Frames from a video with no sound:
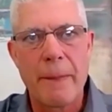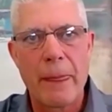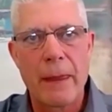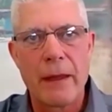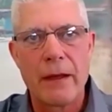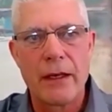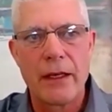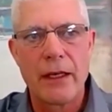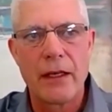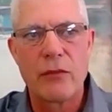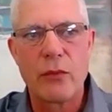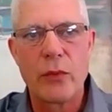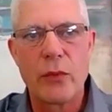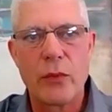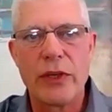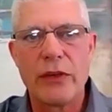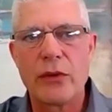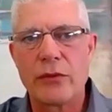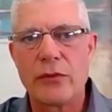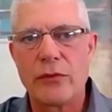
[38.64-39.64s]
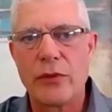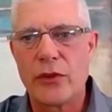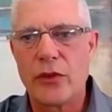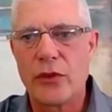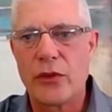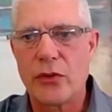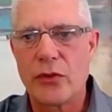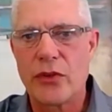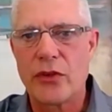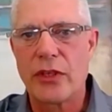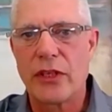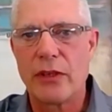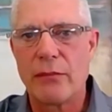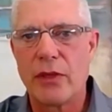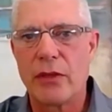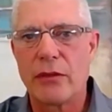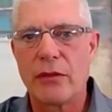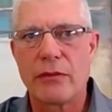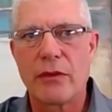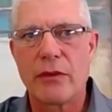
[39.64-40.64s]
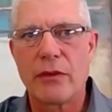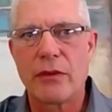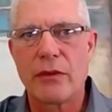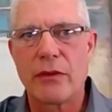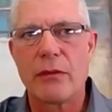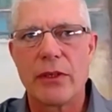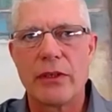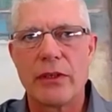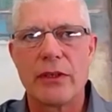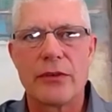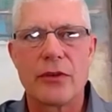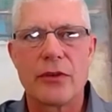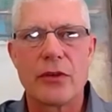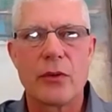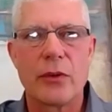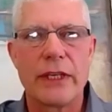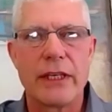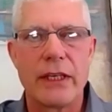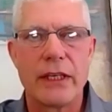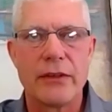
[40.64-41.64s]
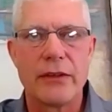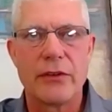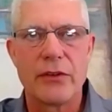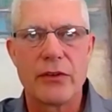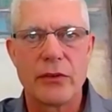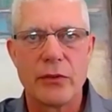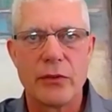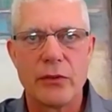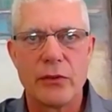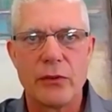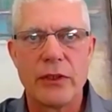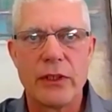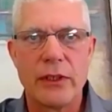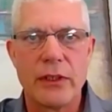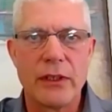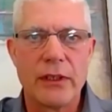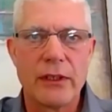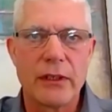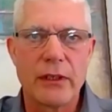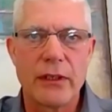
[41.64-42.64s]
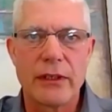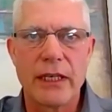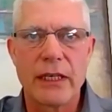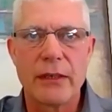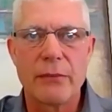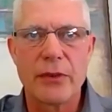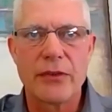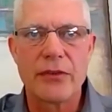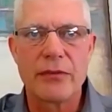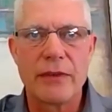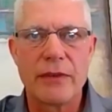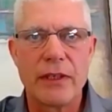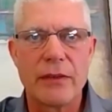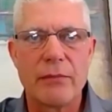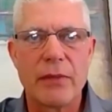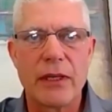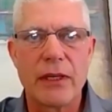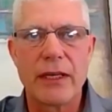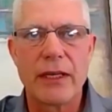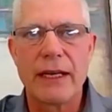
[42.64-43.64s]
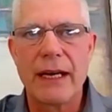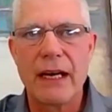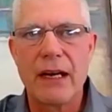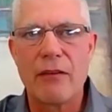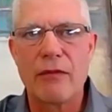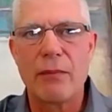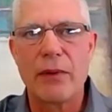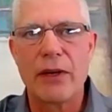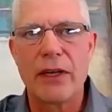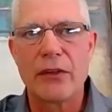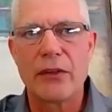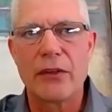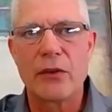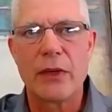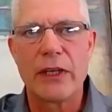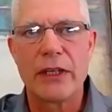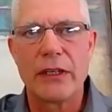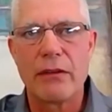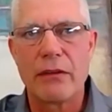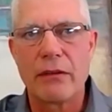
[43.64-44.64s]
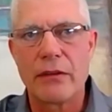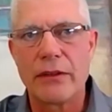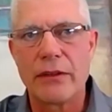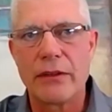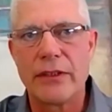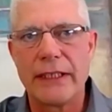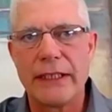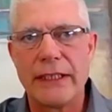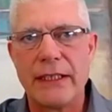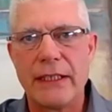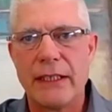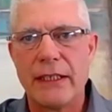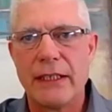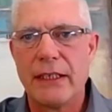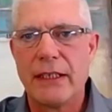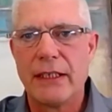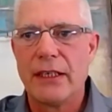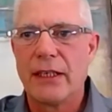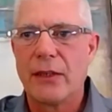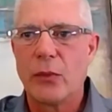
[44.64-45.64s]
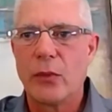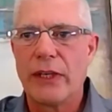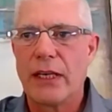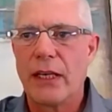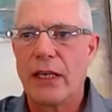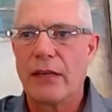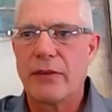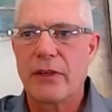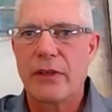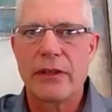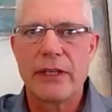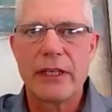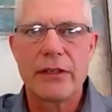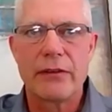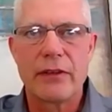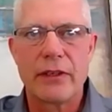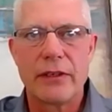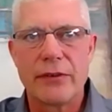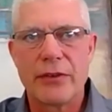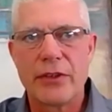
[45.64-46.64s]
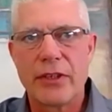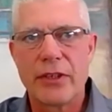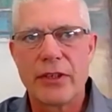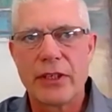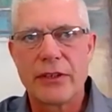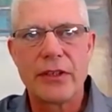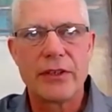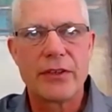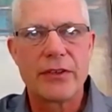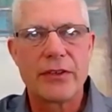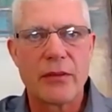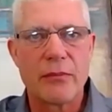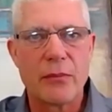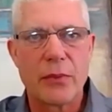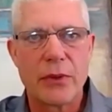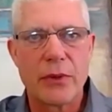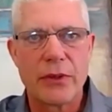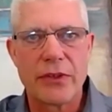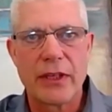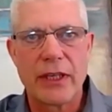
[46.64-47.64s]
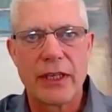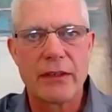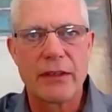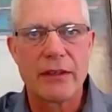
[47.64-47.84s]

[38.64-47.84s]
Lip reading: If we don't reduce the amount of carbon that is going into our atmosphere by half by 2030, we have a greater than 60-some%